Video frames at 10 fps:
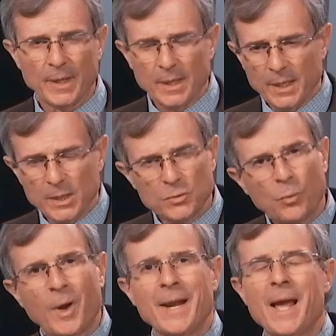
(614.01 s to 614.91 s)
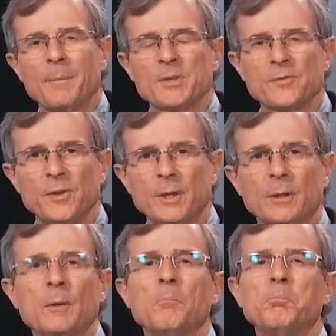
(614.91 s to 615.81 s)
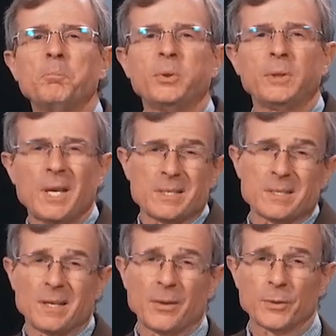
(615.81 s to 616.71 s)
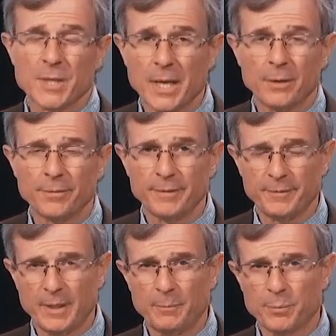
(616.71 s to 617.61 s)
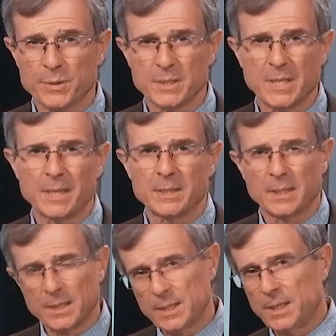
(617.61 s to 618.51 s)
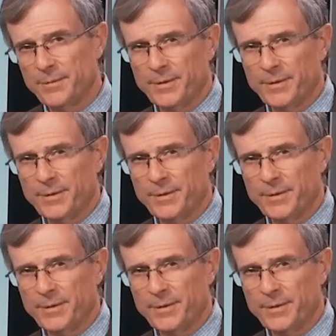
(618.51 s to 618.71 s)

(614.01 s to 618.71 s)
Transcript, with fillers: is one atmosphere plus another 10 or 15 percent of an